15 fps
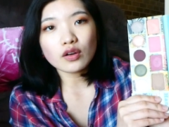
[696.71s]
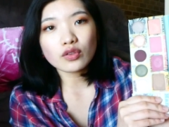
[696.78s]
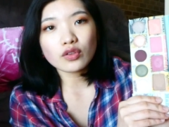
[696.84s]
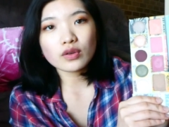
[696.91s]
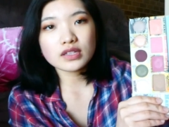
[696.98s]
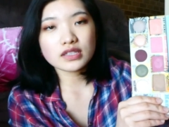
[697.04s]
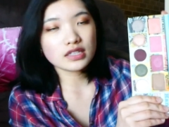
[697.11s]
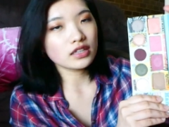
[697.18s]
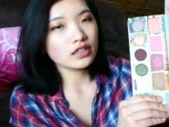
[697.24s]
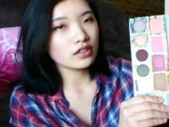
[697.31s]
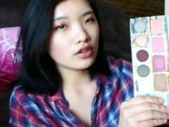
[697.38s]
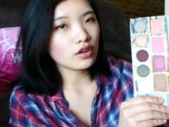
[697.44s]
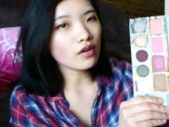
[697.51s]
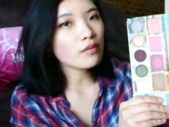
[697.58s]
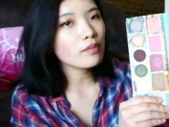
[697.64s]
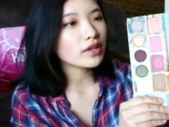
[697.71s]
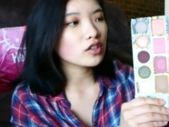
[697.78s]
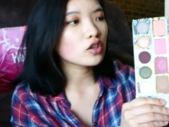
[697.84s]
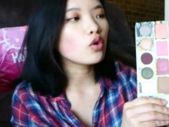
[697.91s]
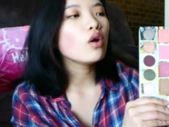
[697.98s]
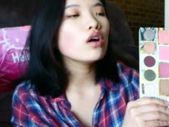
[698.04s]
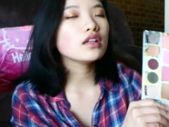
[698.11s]
although it's little, but the
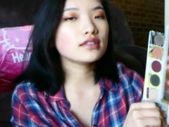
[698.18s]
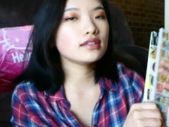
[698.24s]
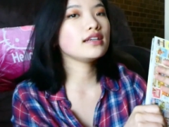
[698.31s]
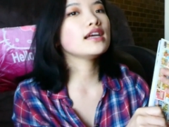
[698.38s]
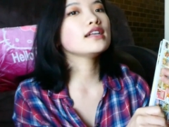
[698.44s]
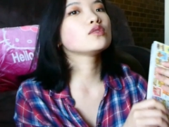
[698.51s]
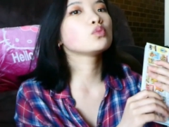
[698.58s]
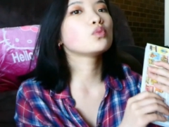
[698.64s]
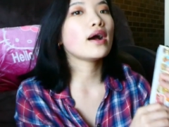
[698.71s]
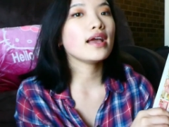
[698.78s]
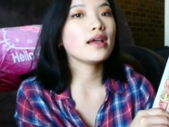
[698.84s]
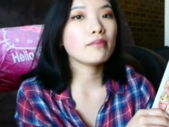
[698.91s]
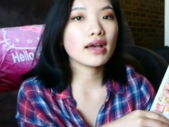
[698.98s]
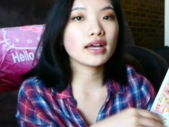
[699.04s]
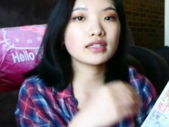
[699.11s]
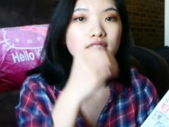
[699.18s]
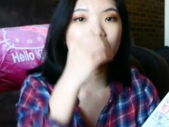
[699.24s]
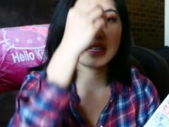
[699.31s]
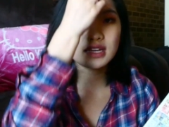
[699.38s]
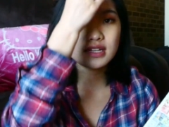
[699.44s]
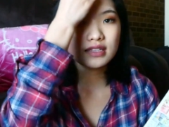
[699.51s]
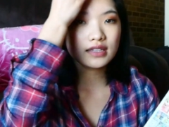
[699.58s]
quality is way better
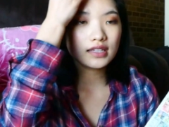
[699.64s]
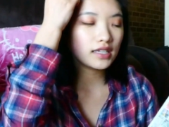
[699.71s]
than